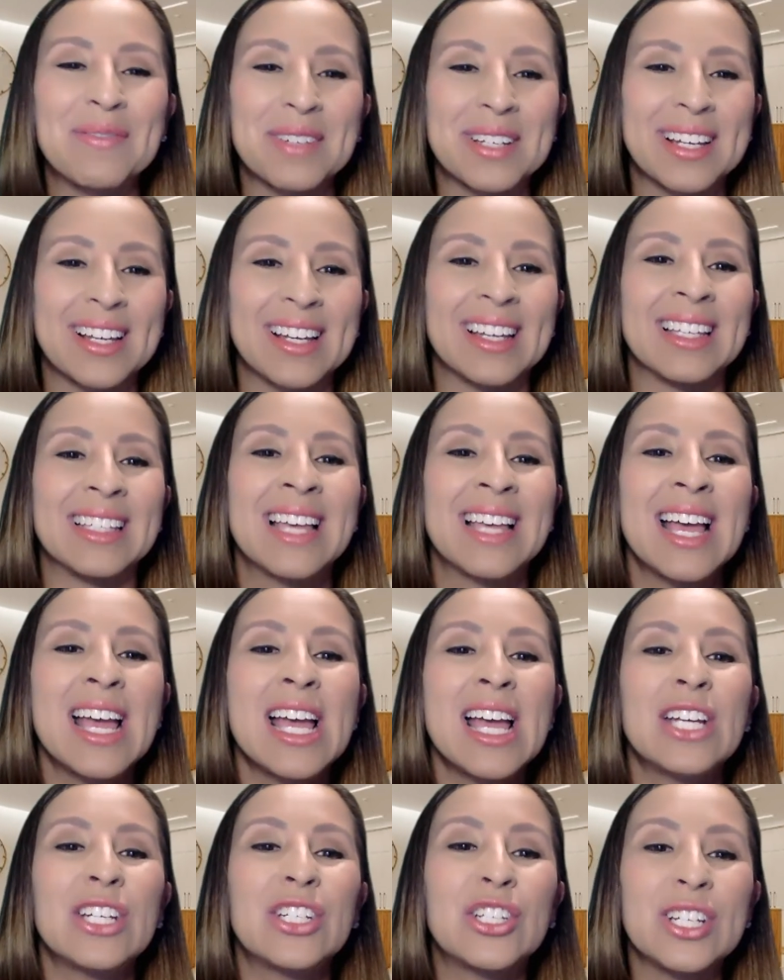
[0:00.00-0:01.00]
Because
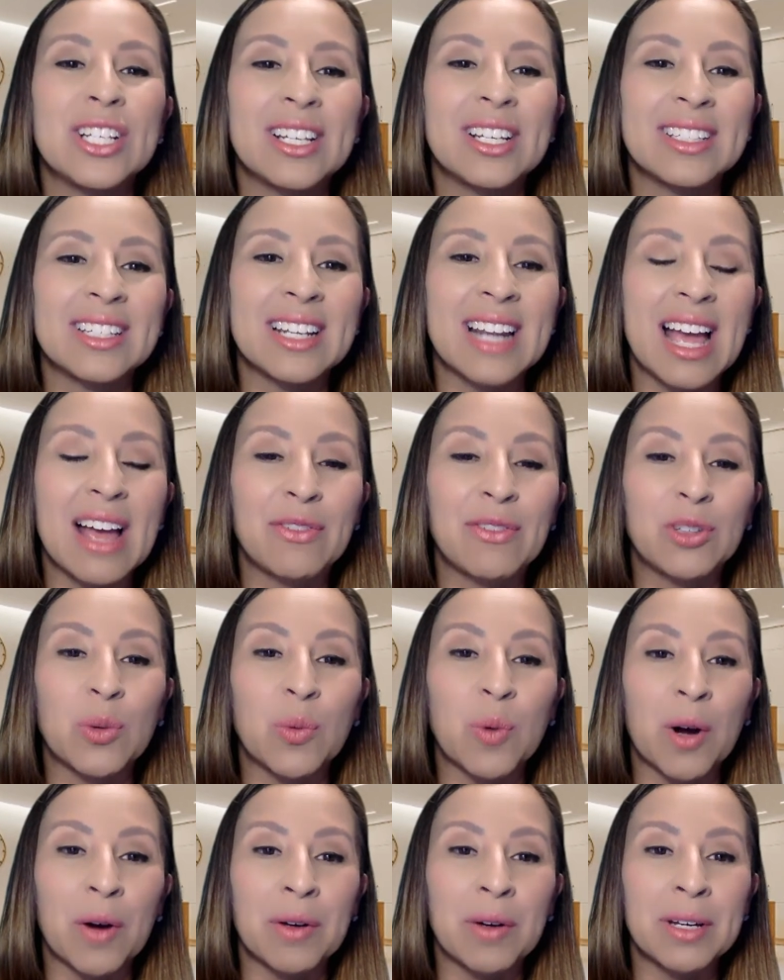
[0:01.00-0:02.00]
she doesn't have
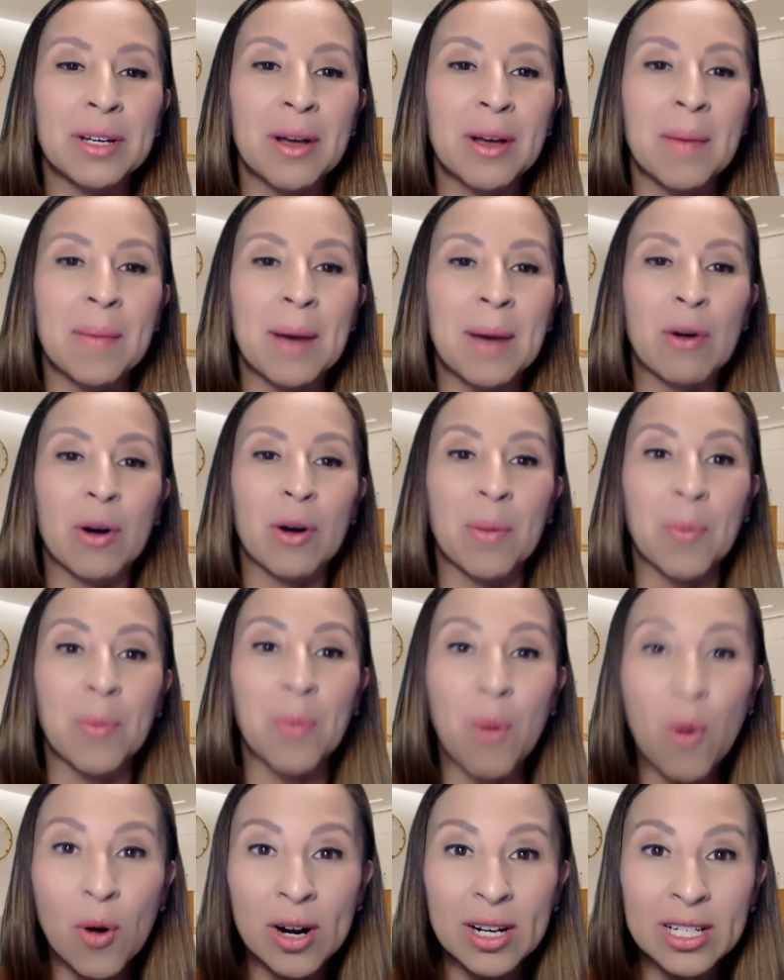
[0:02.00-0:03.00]
to worry about her
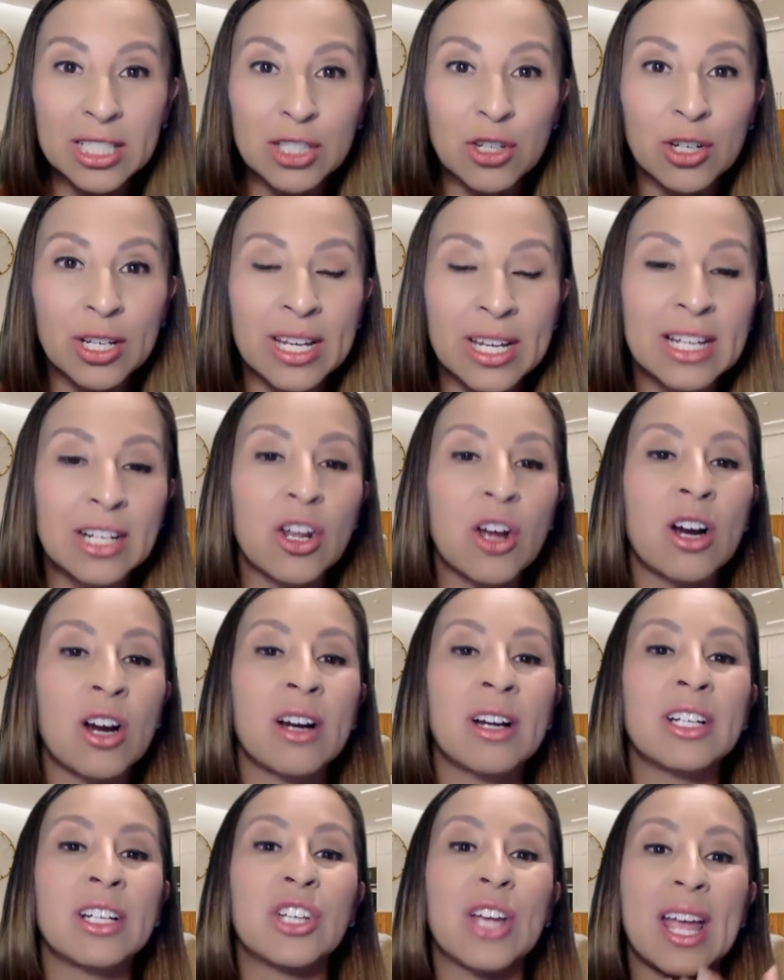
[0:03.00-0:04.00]
pores looking
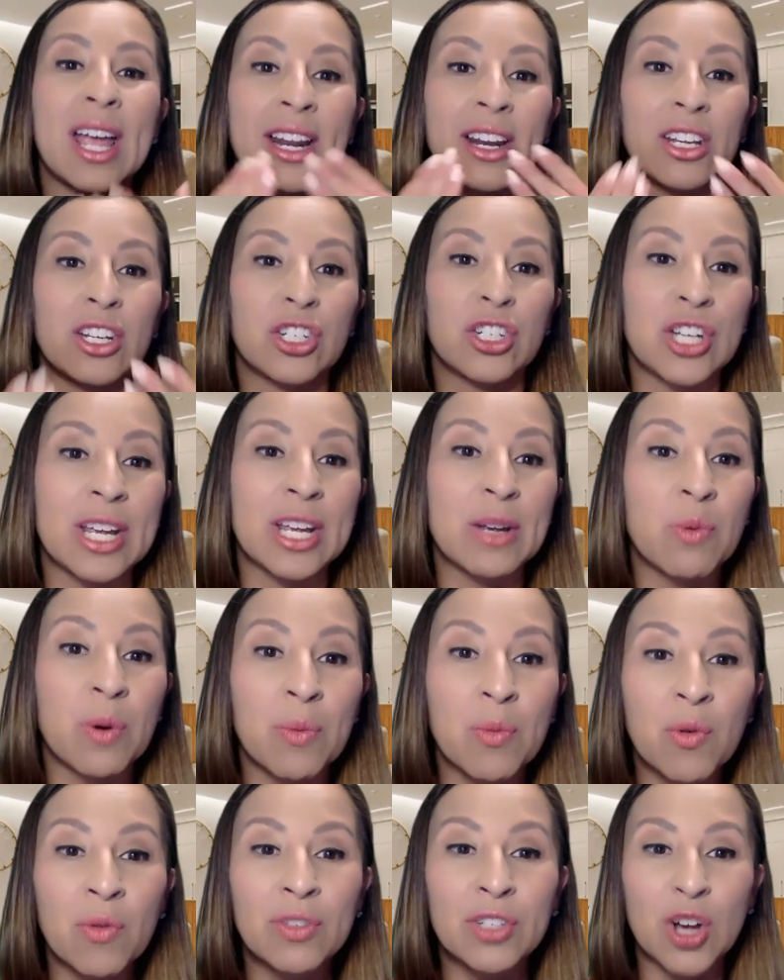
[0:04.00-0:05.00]
large and she
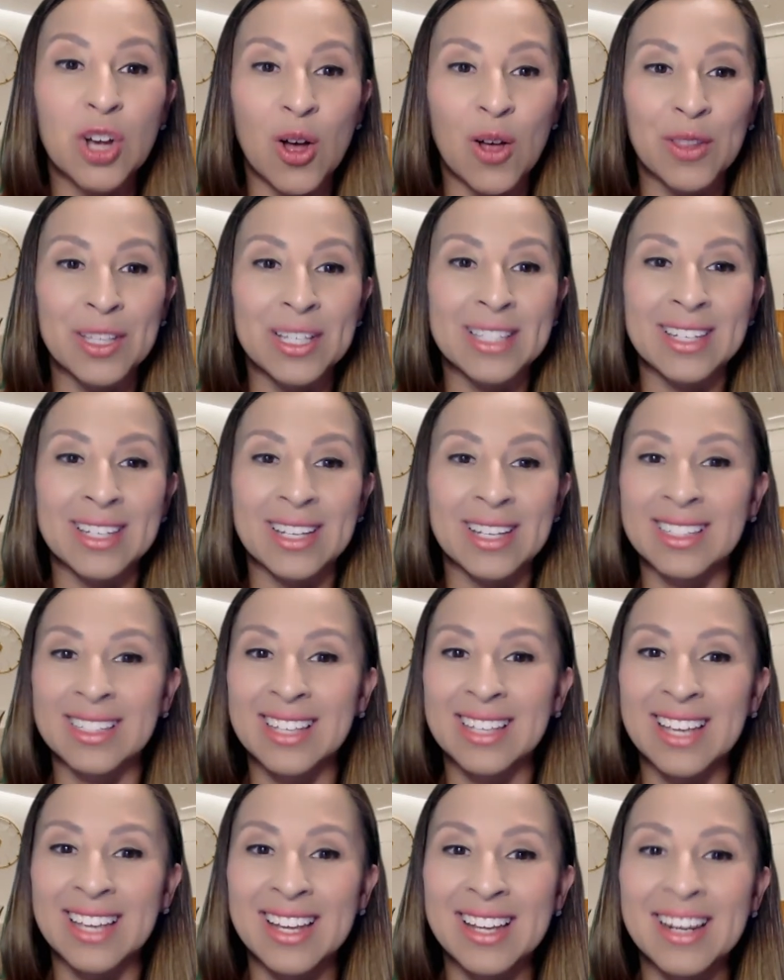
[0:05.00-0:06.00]
removed all the dead
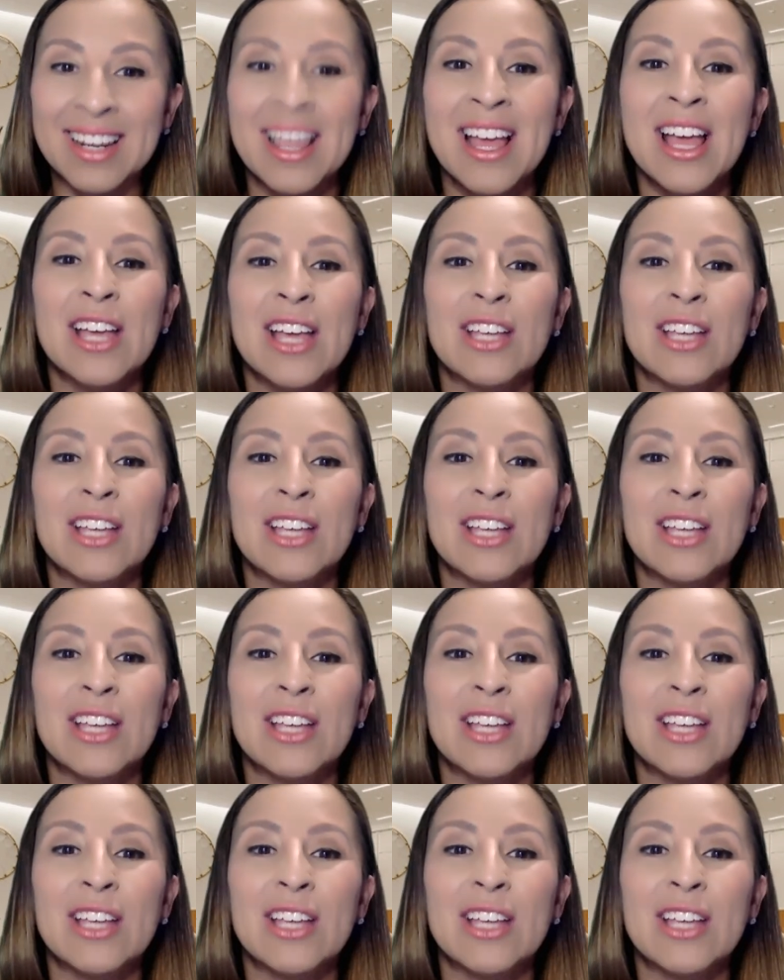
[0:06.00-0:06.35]
skin.